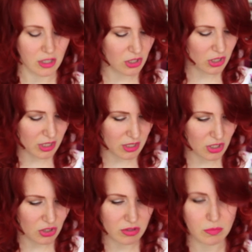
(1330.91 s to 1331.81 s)
and you can
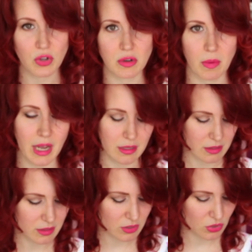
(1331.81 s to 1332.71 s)
use modern
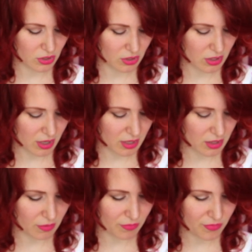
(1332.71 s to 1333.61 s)
patterns to
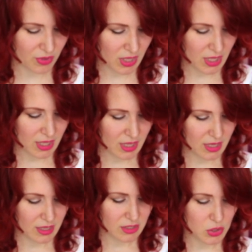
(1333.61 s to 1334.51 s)
kind of
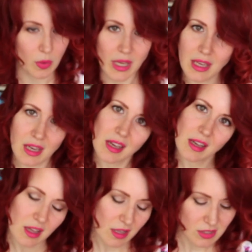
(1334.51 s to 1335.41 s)
tweak.